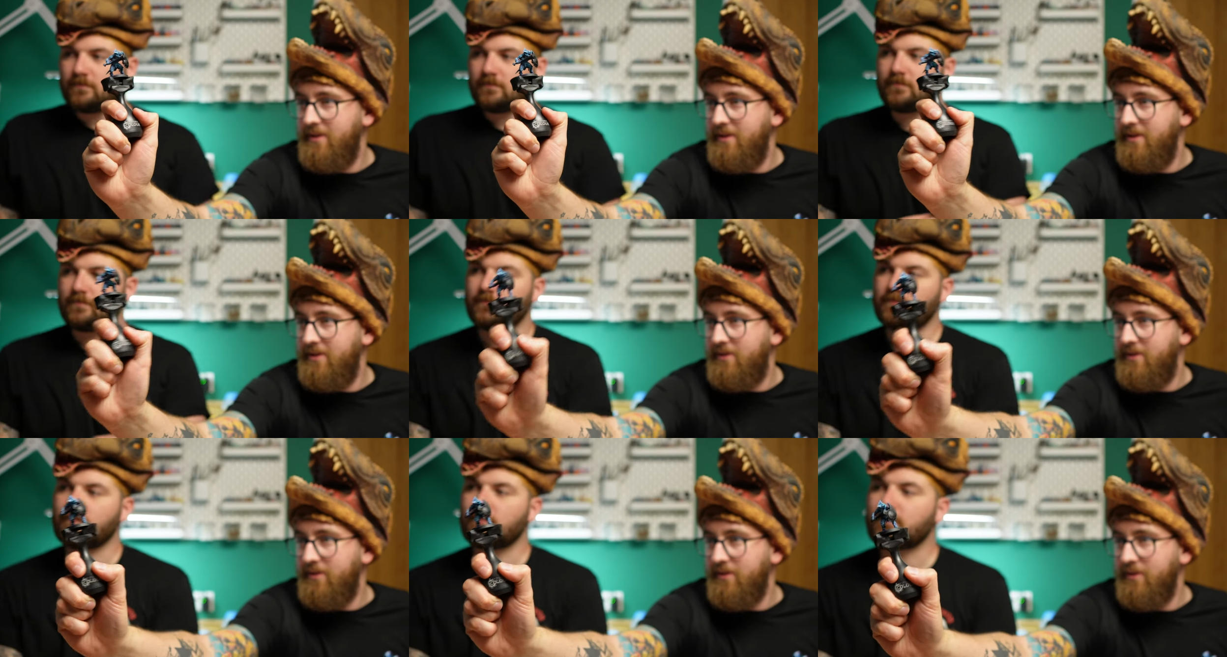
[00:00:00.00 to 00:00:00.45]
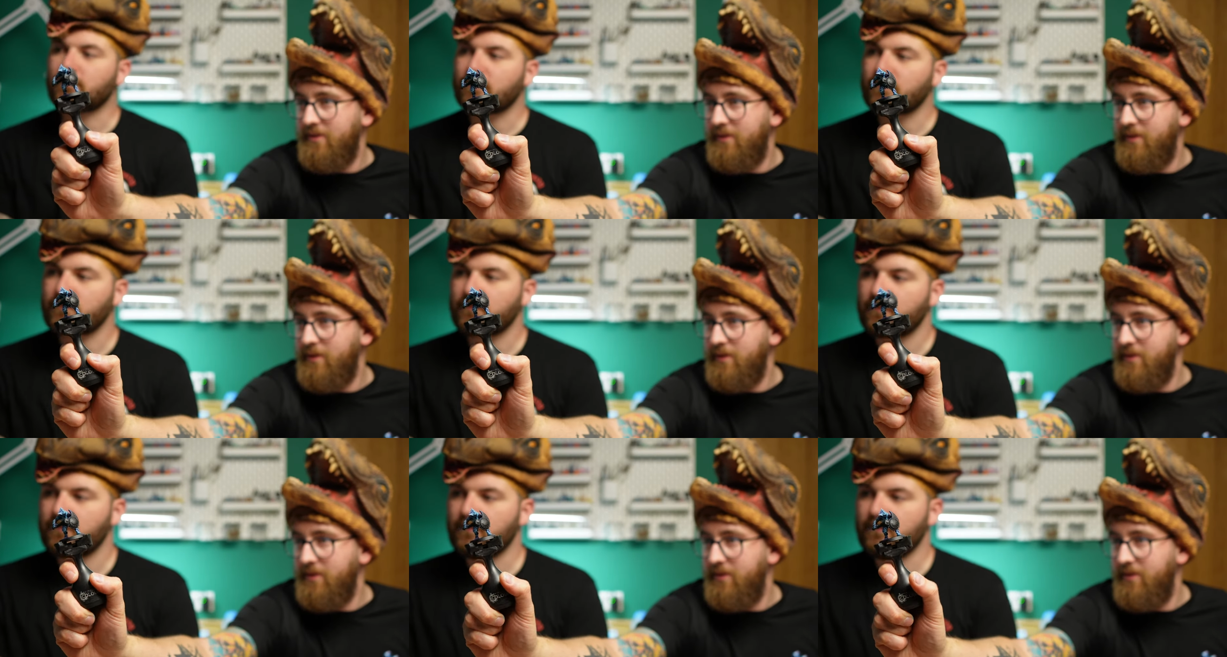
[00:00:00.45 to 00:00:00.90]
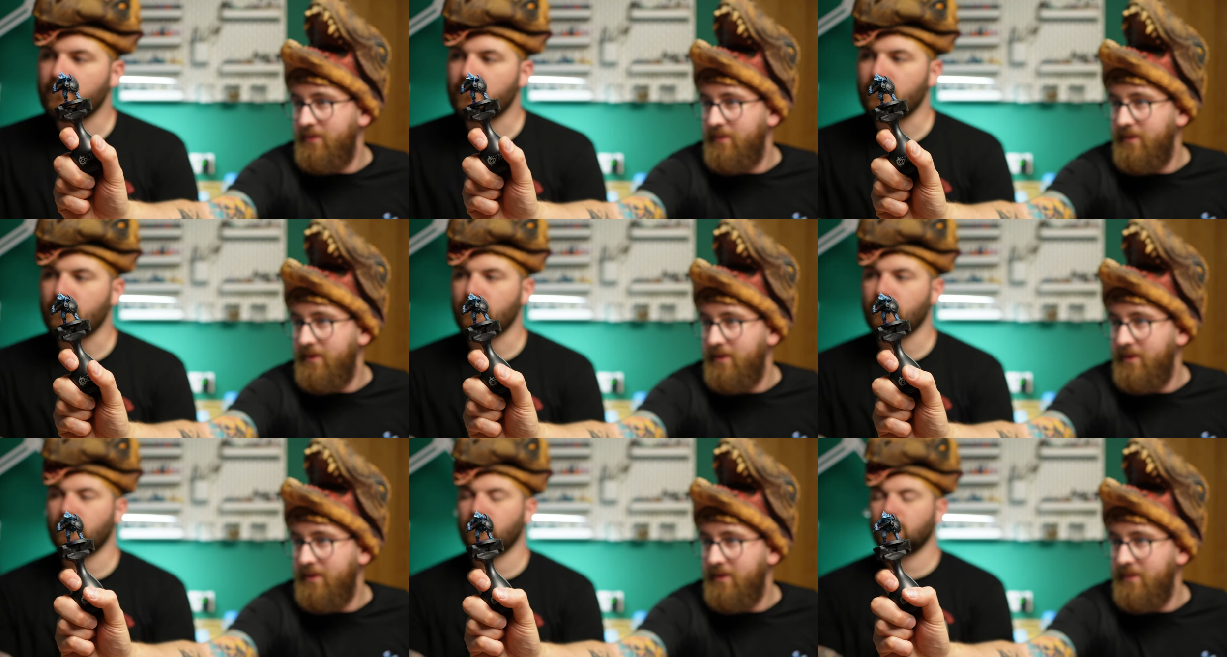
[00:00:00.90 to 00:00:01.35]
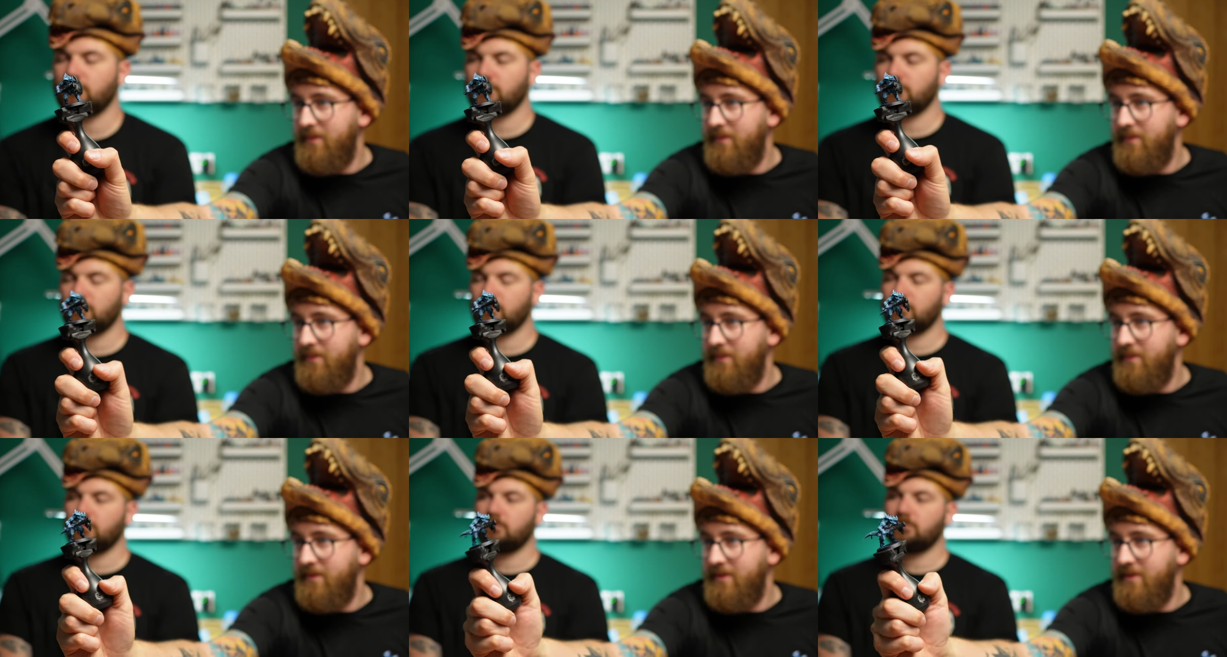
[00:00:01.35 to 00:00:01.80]
Speaker 1: it's not going to focus,
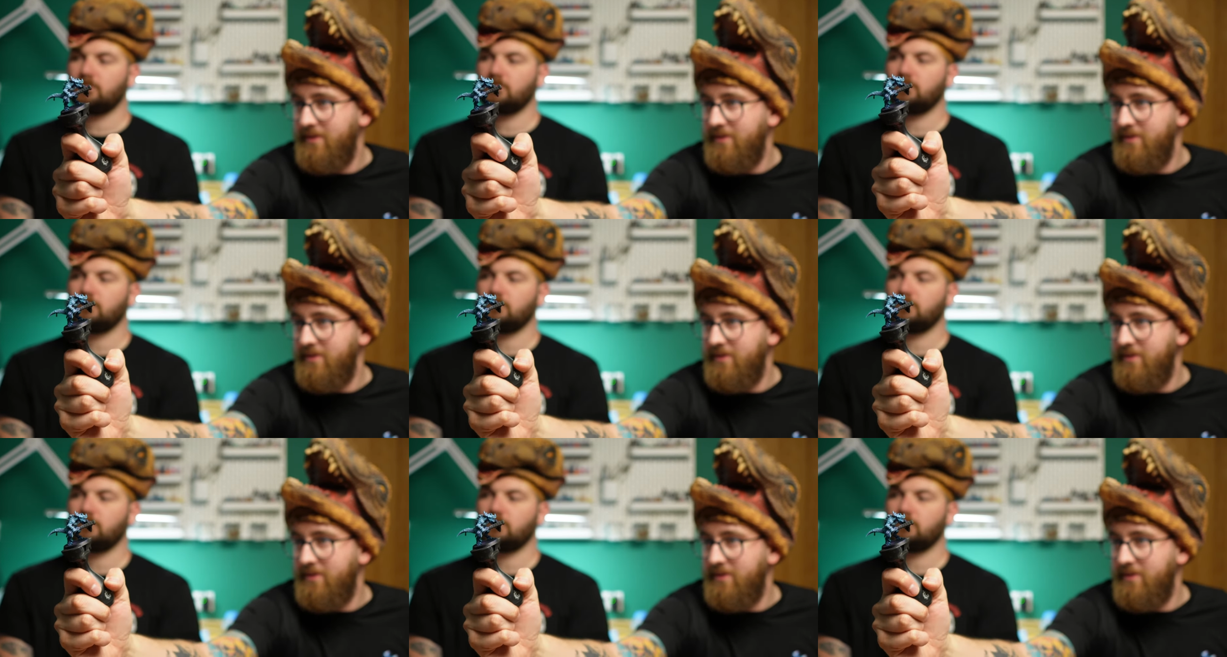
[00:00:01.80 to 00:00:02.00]
um, and